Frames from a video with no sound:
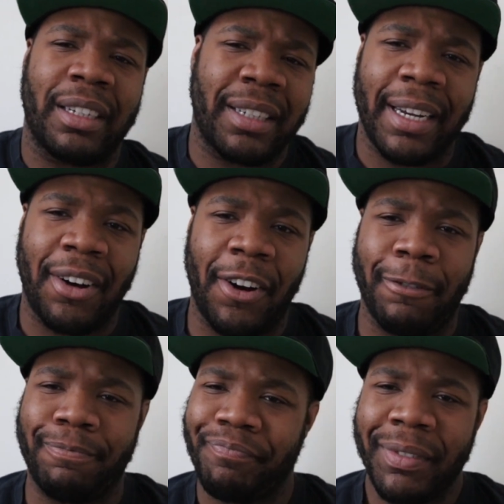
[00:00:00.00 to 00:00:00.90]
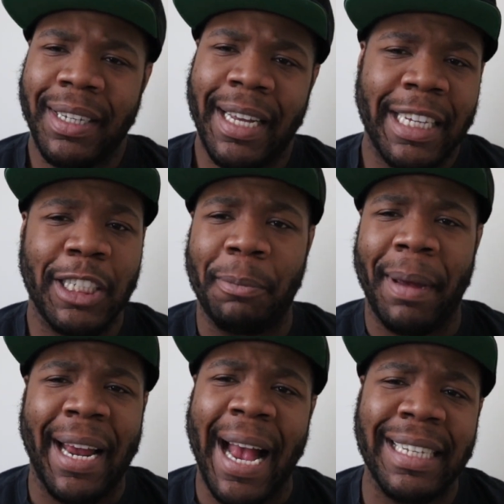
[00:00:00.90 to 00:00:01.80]
to take off. You
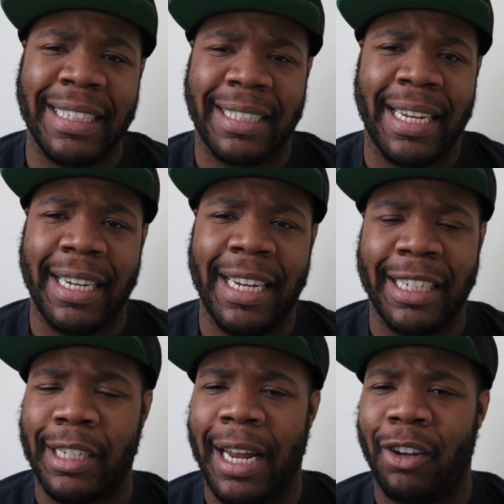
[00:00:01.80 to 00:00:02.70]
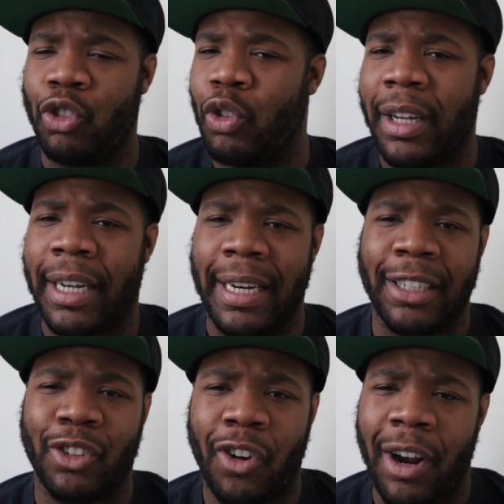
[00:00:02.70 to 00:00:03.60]
may hesitate, and now you're looking
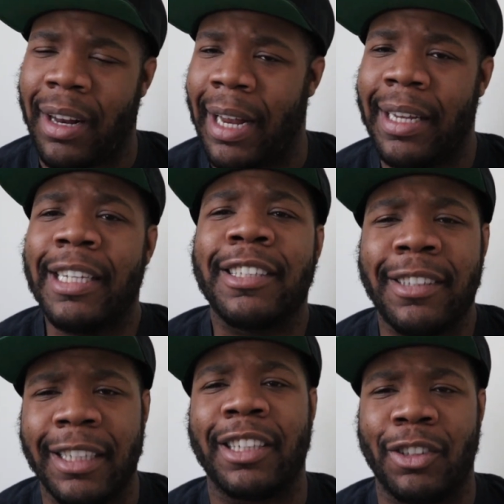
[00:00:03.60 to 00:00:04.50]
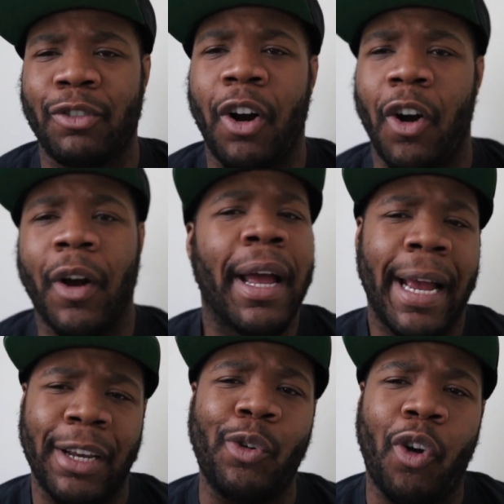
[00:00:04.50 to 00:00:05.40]
at your car like something's wrong,
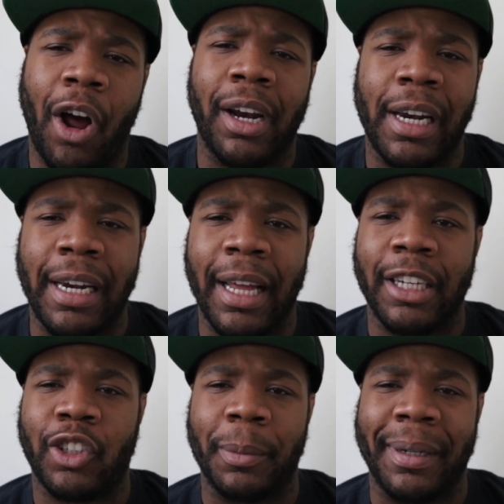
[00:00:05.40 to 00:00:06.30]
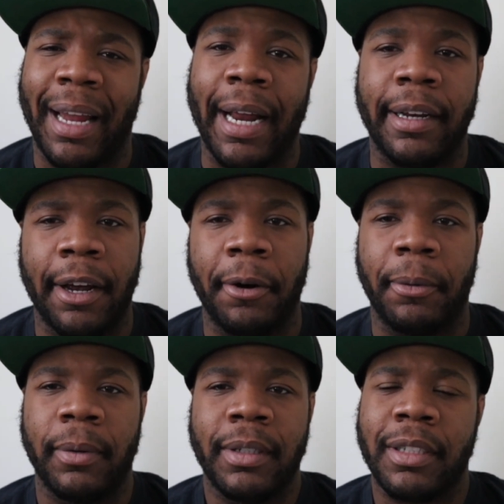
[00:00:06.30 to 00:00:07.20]
and you calling the dealership and like, yo,
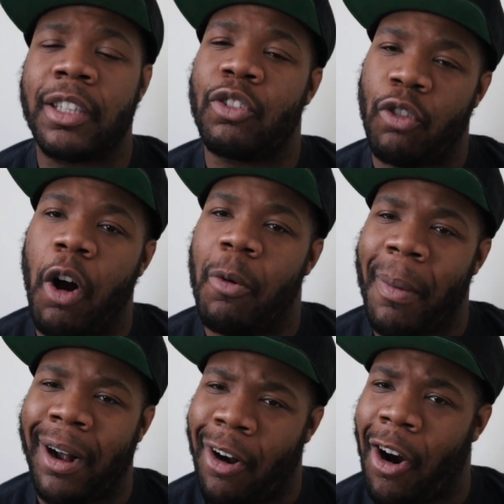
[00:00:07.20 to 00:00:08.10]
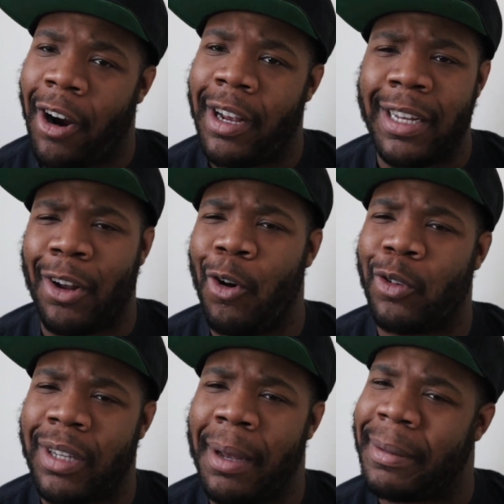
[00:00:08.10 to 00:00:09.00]
something's wrong with my car. And the
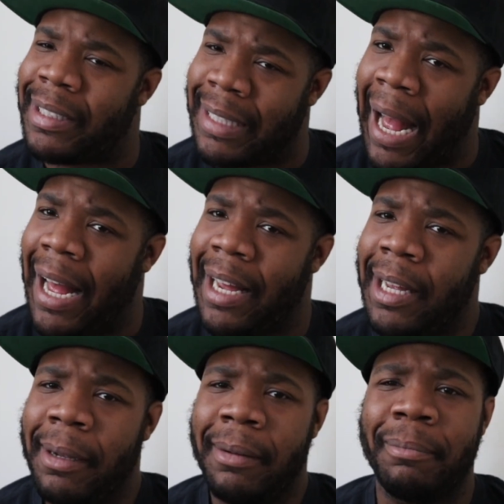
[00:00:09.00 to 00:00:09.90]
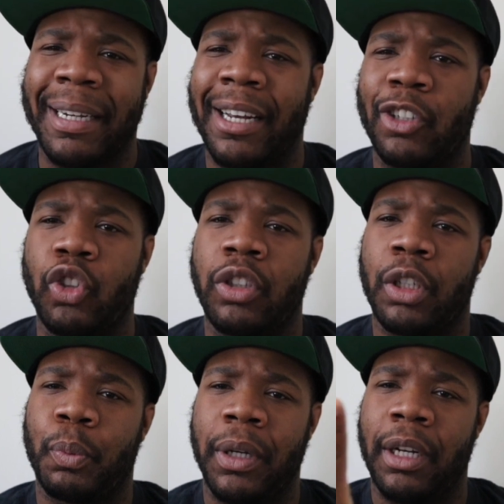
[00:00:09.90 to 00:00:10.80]
whole time it's not, because you
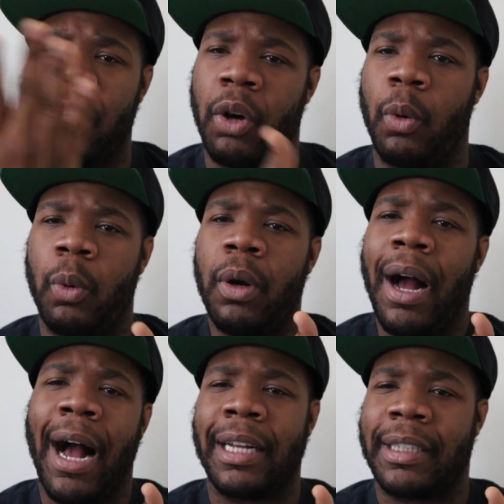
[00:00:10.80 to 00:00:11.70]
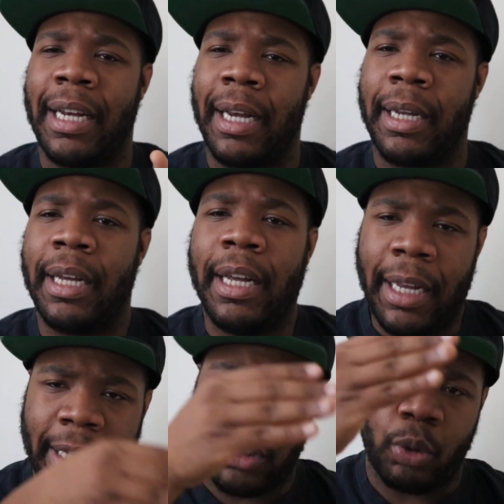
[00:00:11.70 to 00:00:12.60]
just put low octane
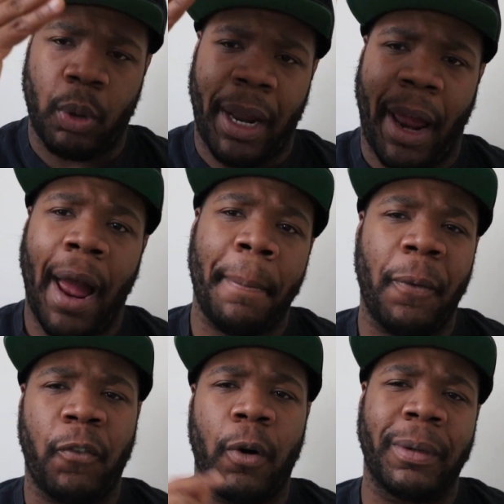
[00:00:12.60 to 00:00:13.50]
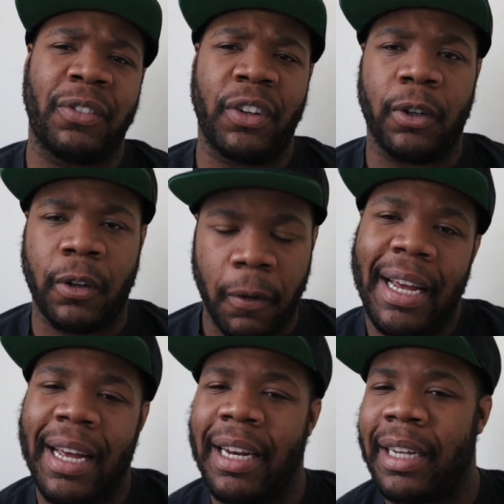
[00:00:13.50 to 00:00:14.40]
into a high performance vehicle.
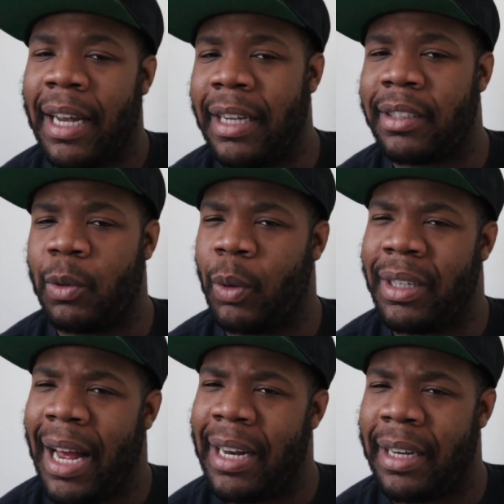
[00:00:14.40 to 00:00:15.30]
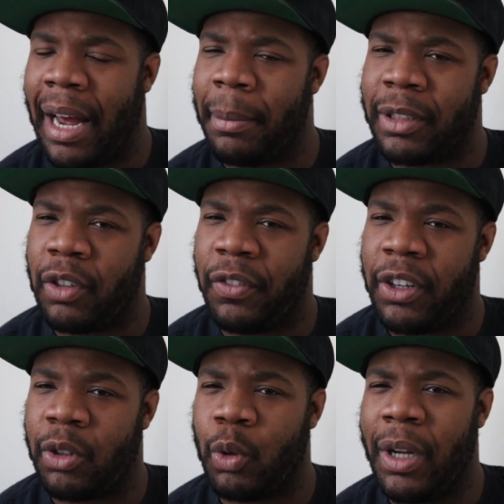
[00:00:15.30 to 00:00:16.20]
In a case, it would not damage your
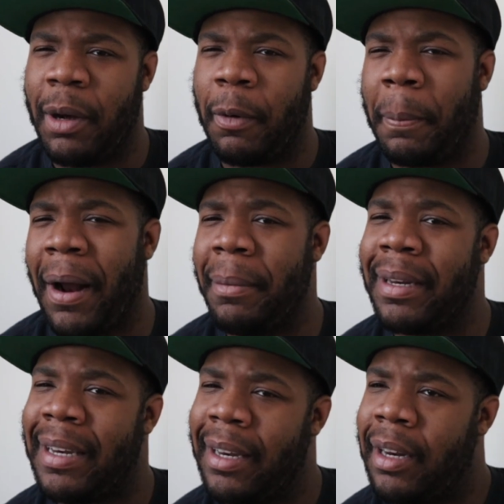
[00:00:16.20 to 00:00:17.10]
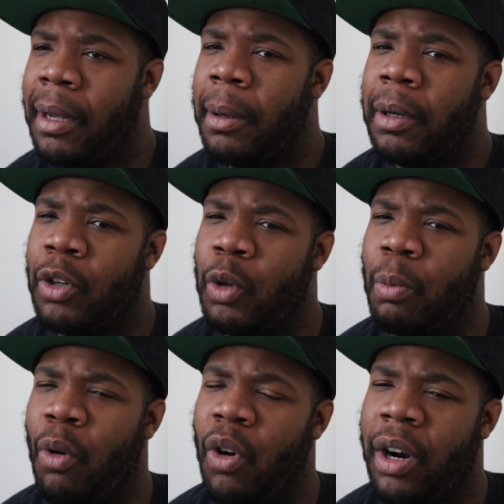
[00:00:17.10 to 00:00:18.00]
vehicle. It will probably do
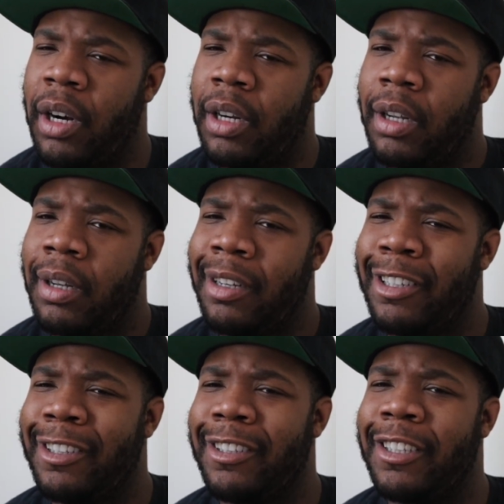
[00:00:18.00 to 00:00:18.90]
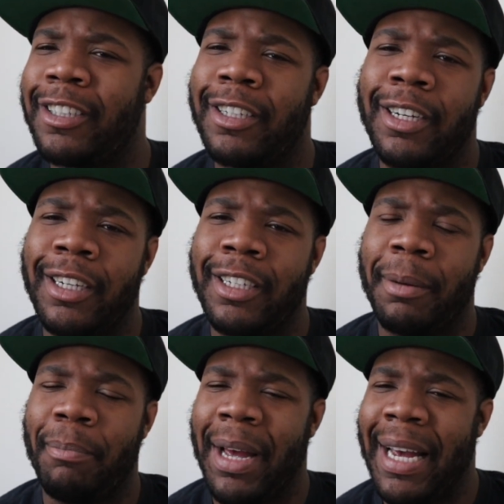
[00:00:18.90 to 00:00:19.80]
more good
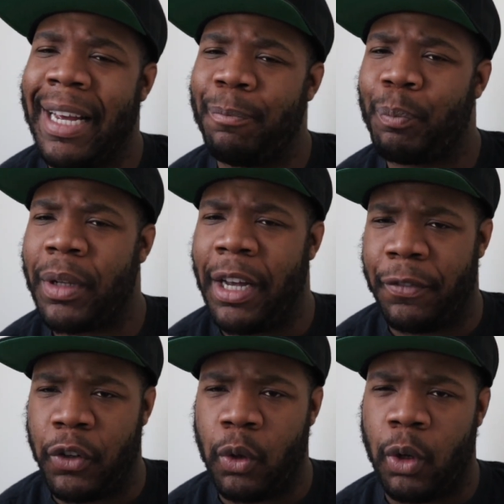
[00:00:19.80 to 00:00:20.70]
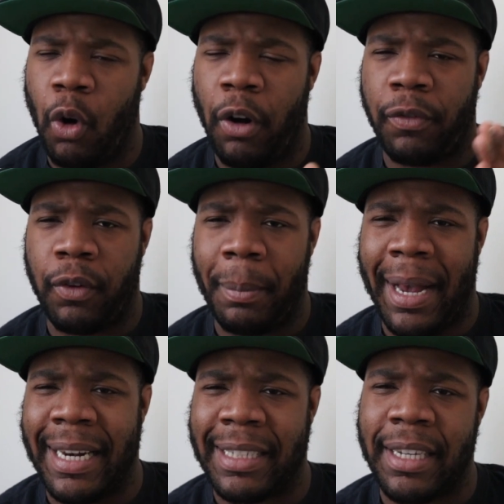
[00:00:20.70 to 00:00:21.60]
than bad if you going from
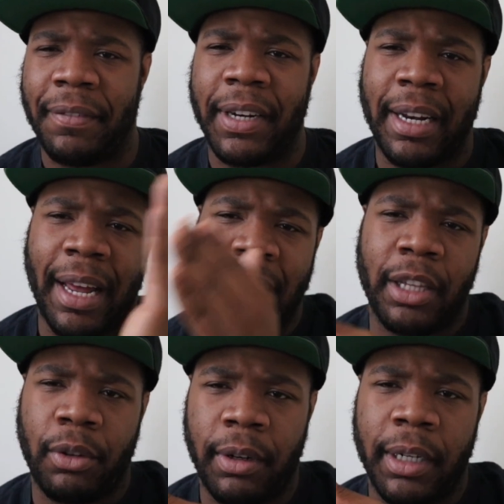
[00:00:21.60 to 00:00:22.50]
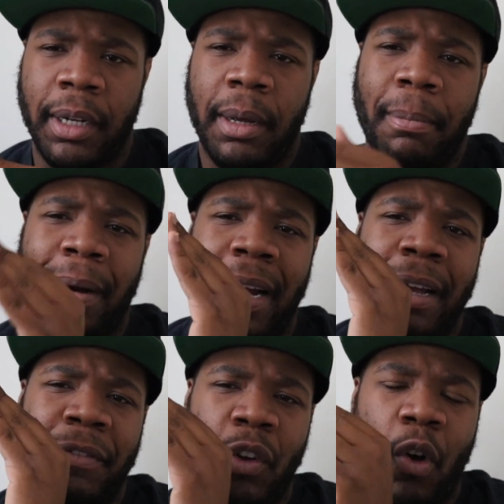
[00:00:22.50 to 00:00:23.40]
87 to 93.
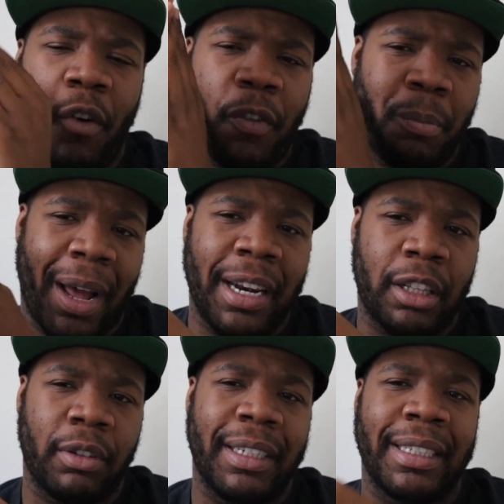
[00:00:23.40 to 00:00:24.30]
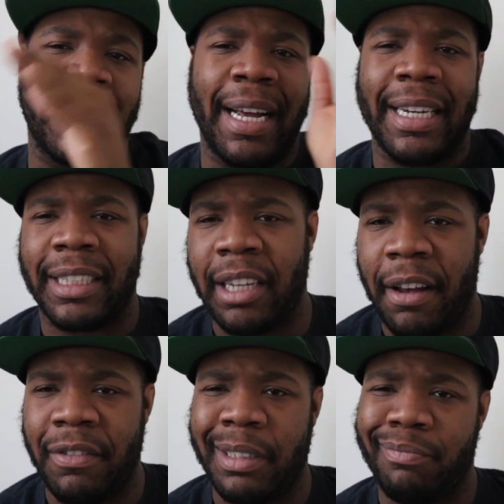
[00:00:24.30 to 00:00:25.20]
But if you're going from 93 to
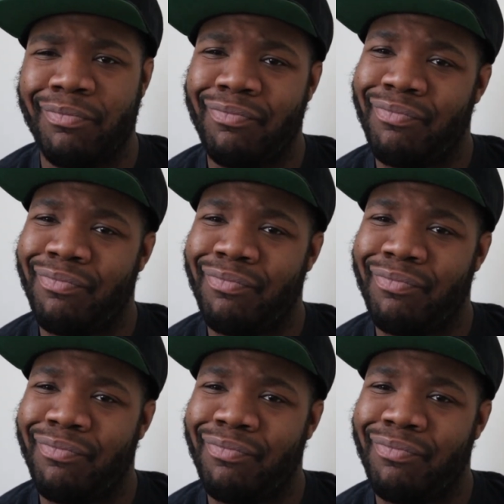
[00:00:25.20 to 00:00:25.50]
87,